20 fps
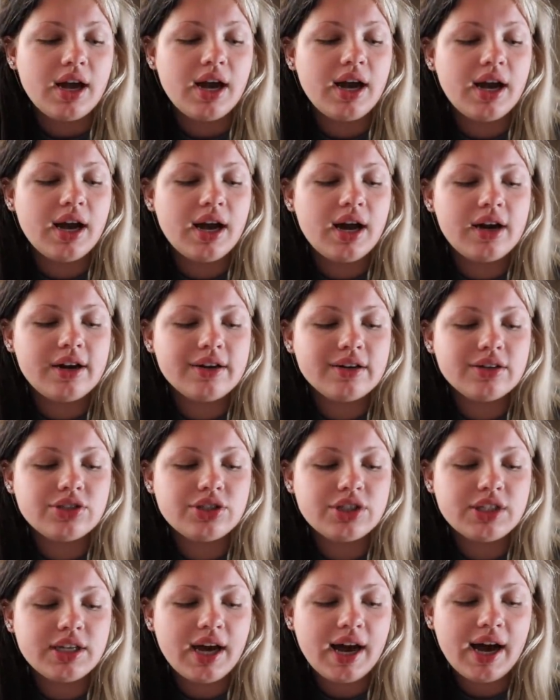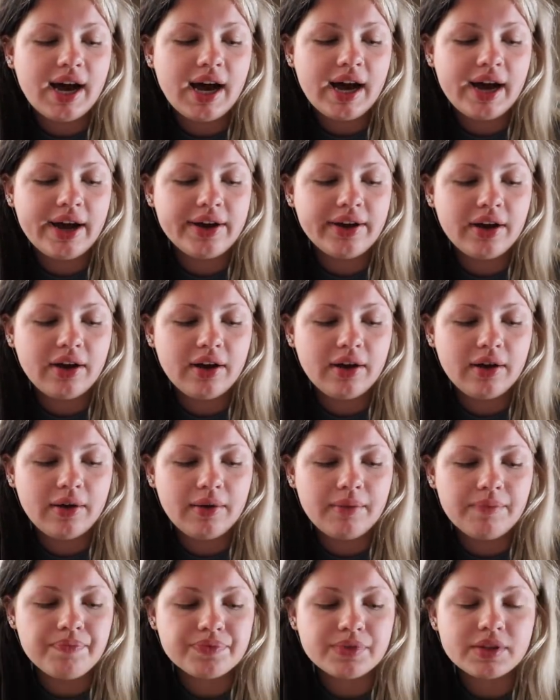and she had,
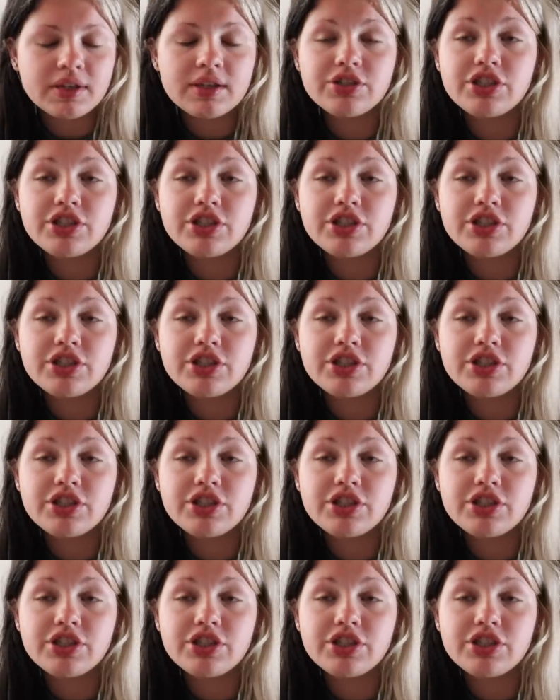um,